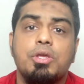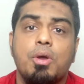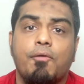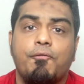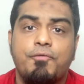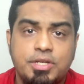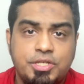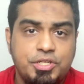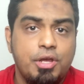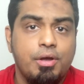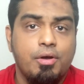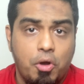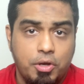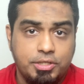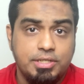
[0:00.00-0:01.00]
your first
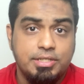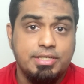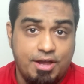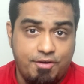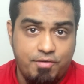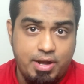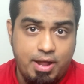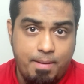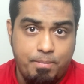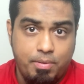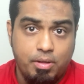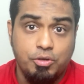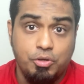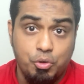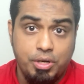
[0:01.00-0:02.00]
year cost is covered
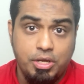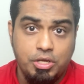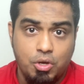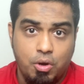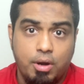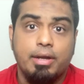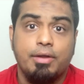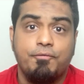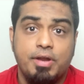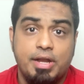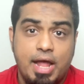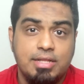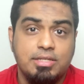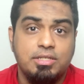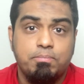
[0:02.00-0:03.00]
up during your
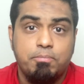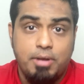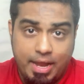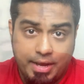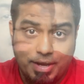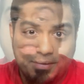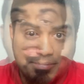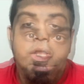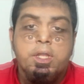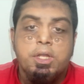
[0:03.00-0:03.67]
finance planning.